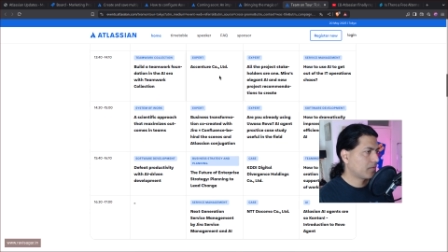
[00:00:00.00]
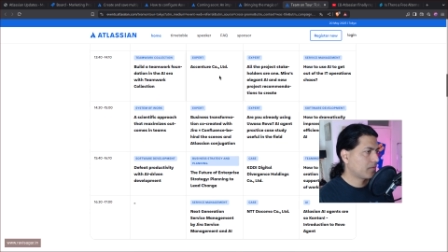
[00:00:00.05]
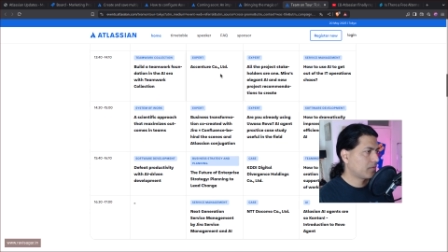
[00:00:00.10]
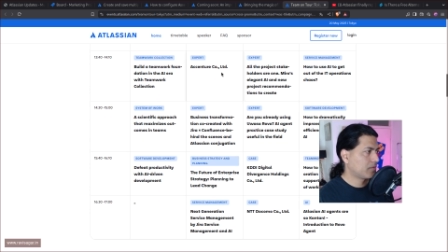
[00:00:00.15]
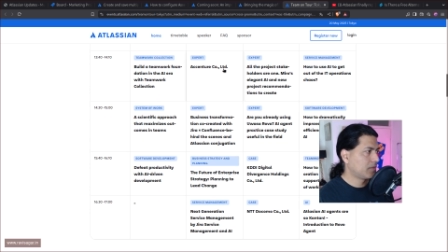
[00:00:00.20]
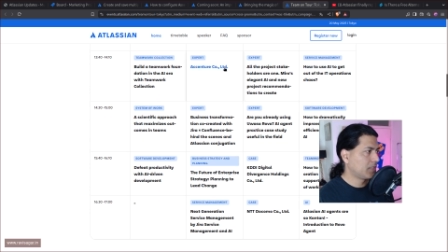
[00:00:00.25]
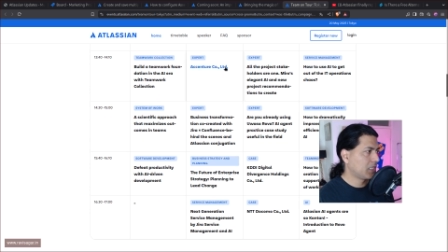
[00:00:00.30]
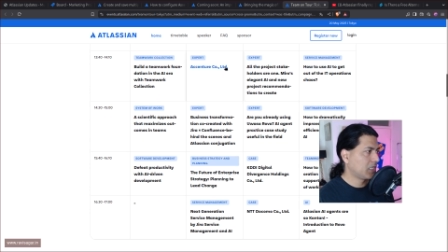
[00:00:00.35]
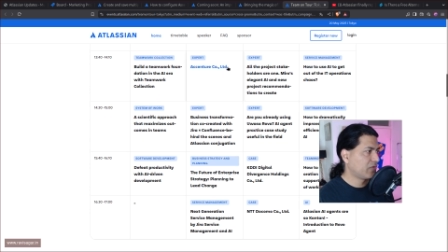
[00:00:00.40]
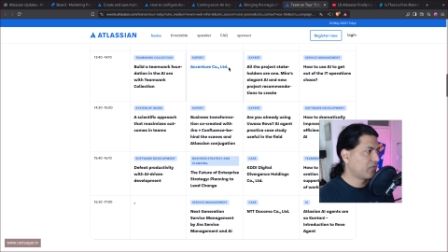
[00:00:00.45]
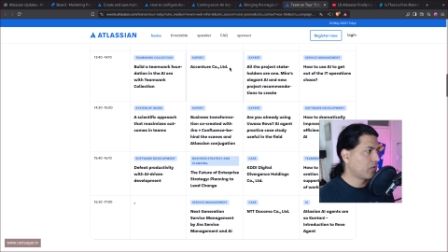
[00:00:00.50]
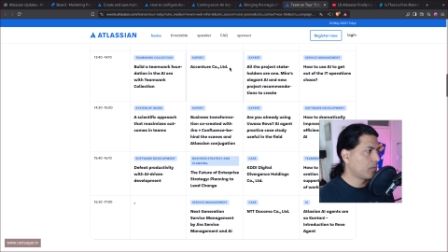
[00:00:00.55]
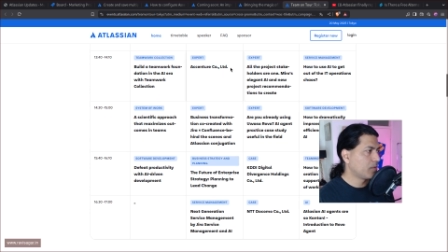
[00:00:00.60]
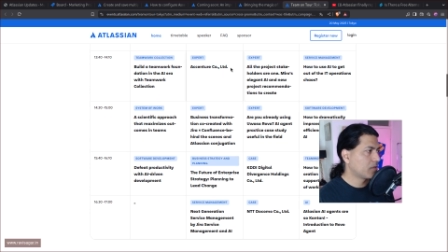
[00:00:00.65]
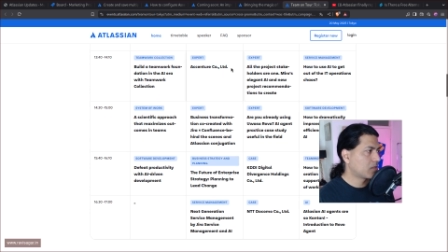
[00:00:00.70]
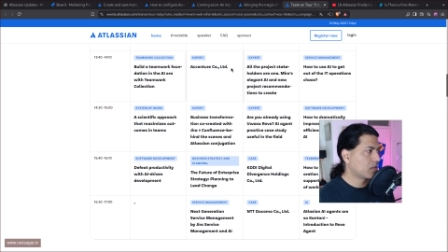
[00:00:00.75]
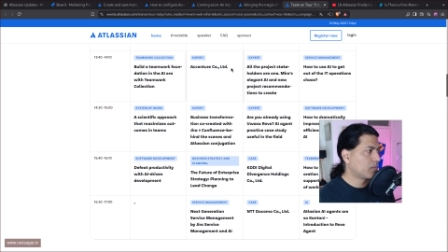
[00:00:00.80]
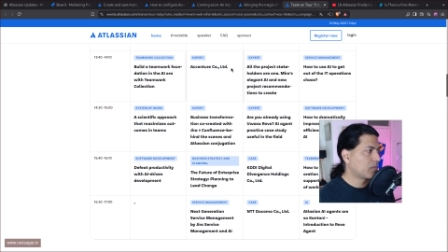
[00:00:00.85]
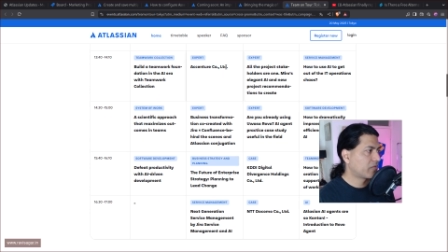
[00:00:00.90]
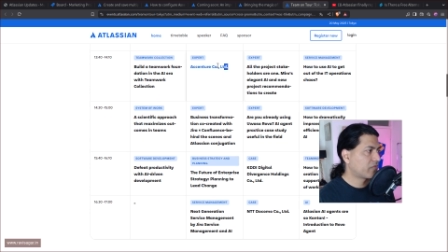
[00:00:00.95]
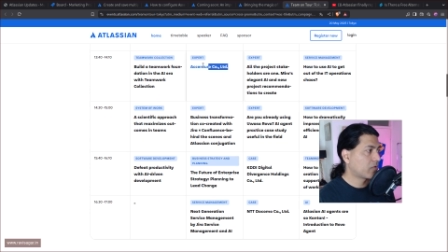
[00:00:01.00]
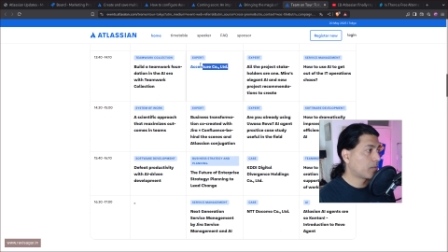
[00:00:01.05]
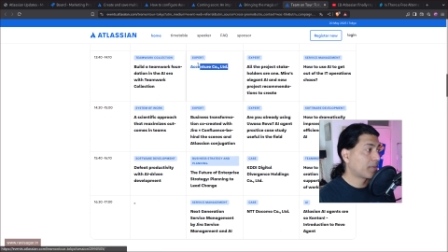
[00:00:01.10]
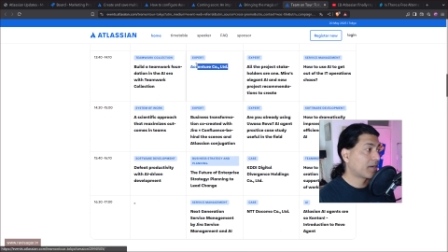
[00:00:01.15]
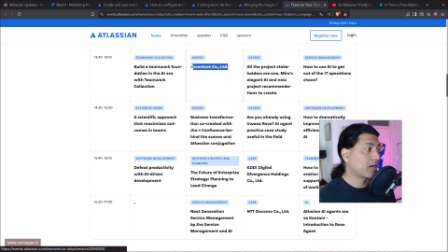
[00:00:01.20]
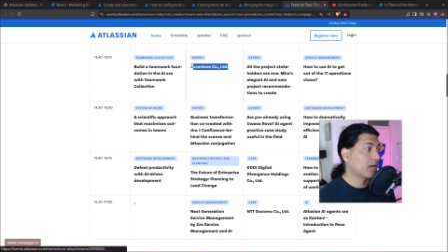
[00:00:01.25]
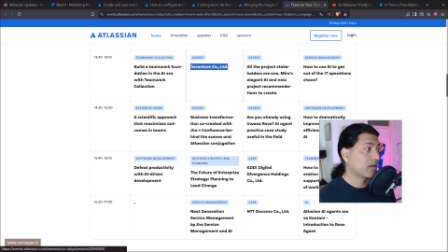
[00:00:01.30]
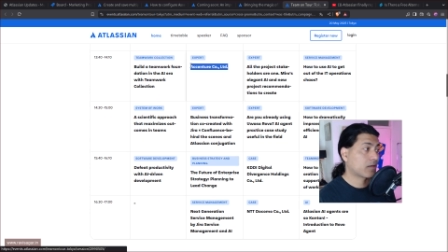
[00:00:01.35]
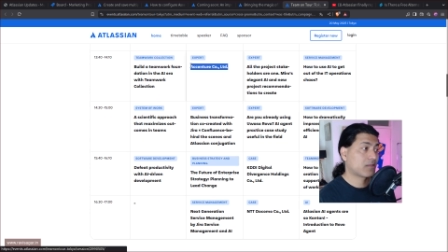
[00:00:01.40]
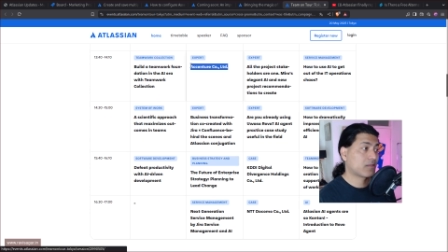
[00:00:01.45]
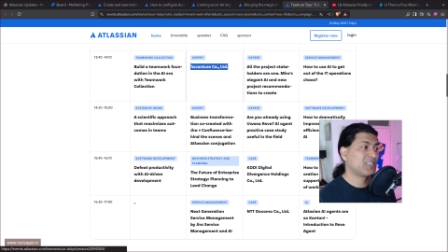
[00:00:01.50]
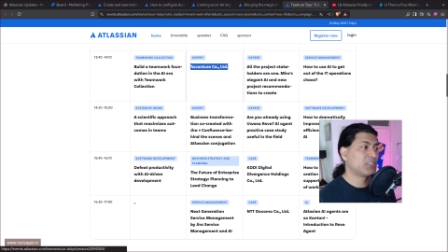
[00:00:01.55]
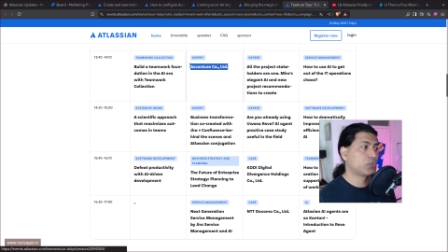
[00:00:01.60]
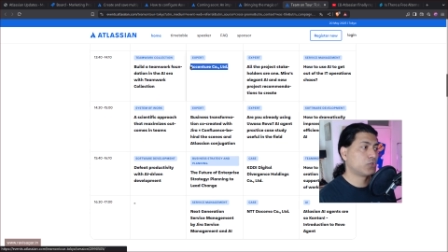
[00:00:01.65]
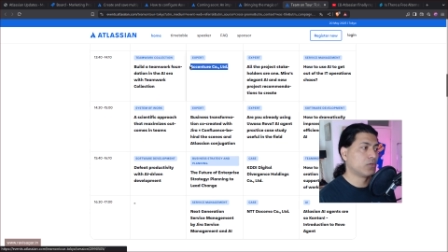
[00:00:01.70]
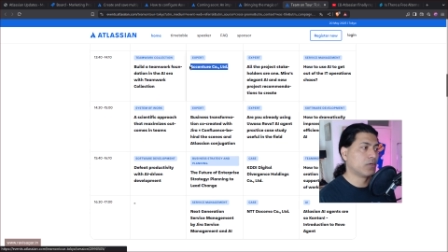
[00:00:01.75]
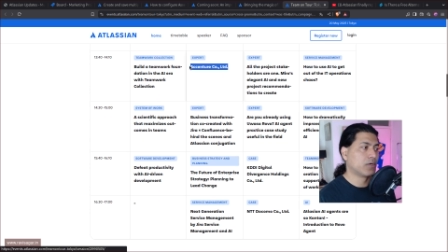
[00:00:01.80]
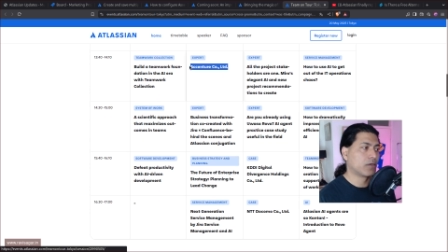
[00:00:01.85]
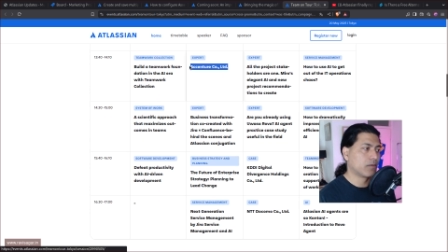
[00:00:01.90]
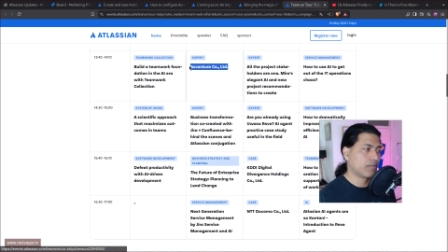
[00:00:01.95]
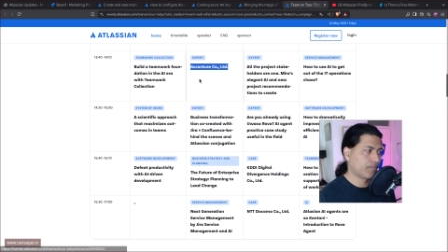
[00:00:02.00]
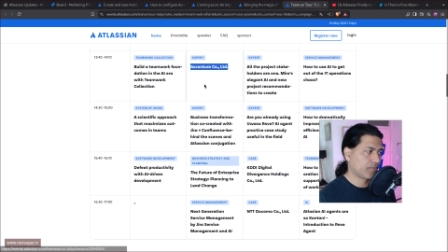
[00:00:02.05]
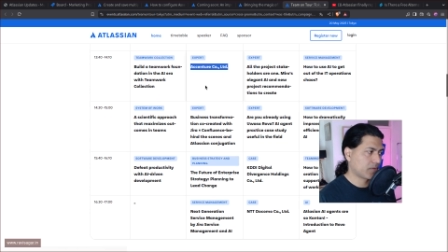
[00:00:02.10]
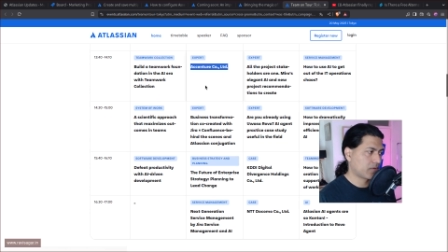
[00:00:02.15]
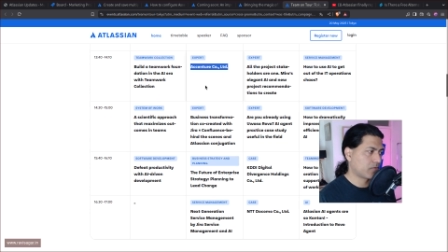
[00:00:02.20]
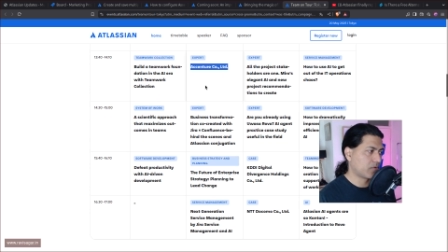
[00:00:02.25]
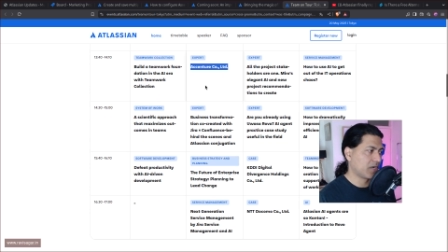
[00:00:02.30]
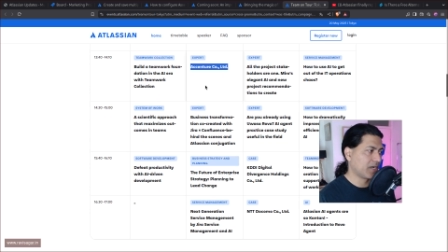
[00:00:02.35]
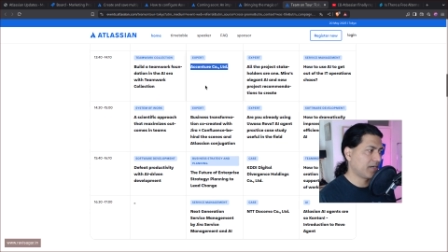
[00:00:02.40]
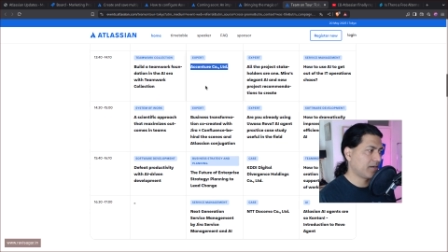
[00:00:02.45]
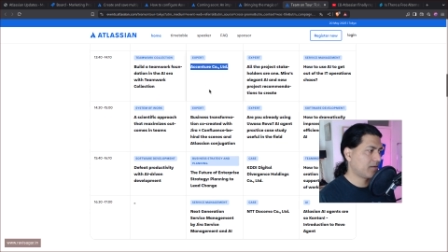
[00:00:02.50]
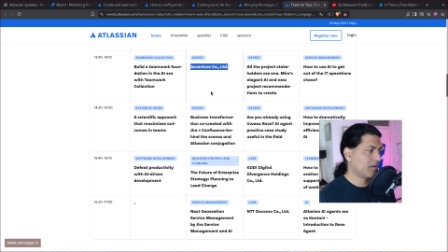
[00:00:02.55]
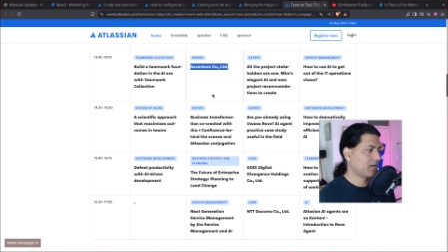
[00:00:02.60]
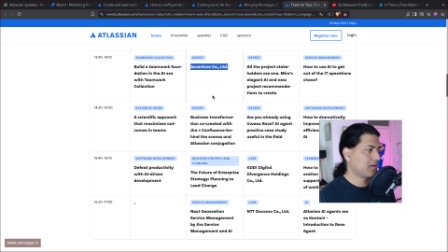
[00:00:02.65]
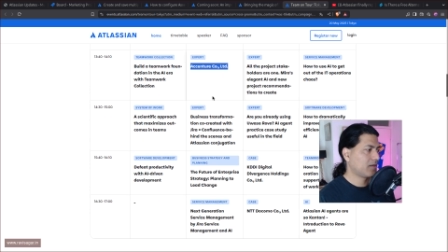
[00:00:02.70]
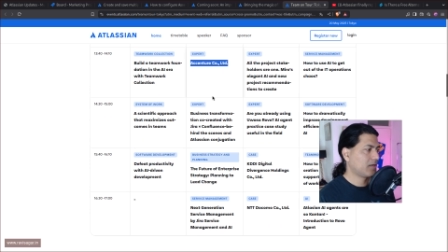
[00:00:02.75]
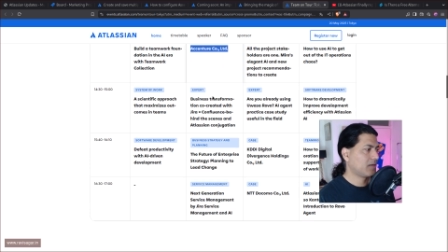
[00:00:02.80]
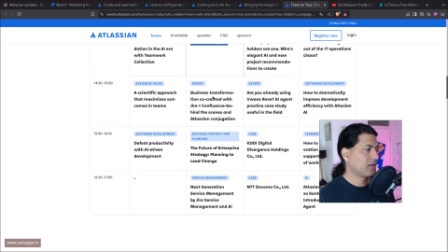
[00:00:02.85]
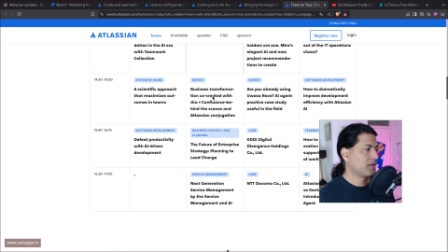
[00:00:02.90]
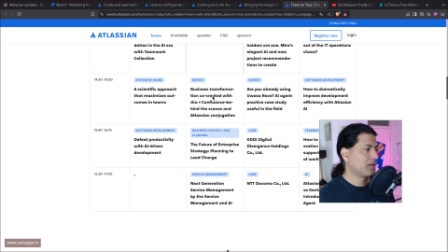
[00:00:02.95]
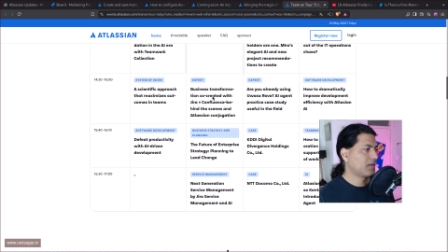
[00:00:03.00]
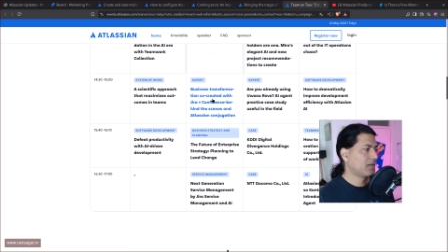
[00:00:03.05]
there will be someone from Accenture, right?